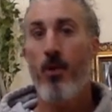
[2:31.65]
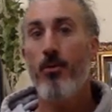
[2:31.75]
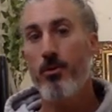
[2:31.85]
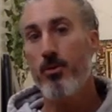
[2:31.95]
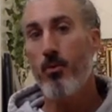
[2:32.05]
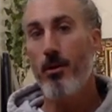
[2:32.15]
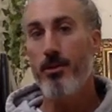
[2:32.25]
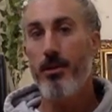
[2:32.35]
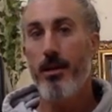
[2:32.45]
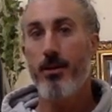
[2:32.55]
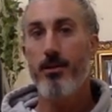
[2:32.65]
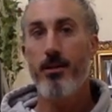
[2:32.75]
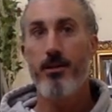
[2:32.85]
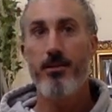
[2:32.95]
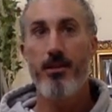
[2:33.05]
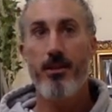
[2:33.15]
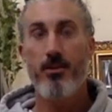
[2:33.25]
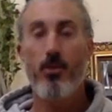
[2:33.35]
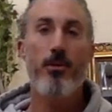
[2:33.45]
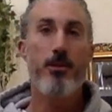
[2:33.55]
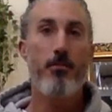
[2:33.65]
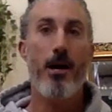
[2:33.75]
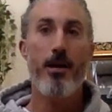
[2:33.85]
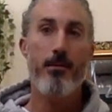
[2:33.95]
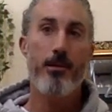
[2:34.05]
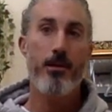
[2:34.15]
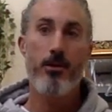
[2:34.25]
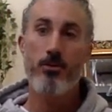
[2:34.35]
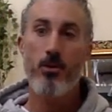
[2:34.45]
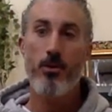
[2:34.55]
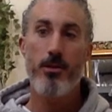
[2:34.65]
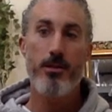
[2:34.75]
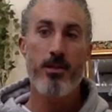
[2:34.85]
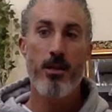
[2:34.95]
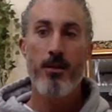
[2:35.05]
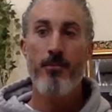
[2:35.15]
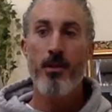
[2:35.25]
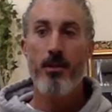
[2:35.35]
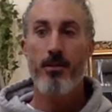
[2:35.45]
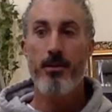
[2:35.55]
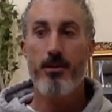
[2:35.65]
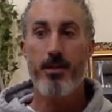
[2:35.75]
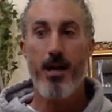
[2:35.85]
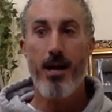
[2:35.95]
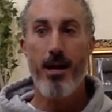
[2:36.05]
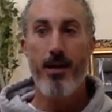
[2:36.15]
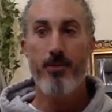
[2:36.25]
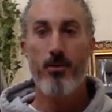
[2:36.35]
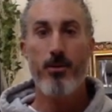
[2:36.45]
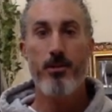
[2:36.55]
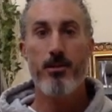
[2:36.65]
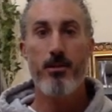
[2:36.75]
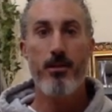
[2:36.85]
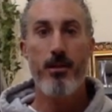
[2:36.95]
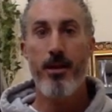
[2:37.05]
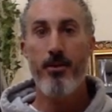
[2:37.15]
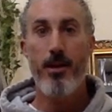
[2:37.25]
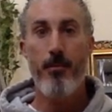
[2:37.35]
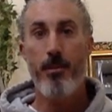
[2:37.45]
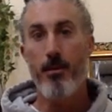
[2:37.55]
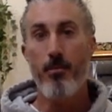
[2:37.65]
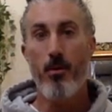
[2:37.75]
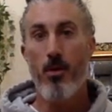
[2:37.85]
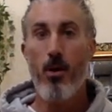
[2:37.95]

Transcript: Arnold Schwarzenegger does this, all these bodybuilders, all these guys, all these internet people,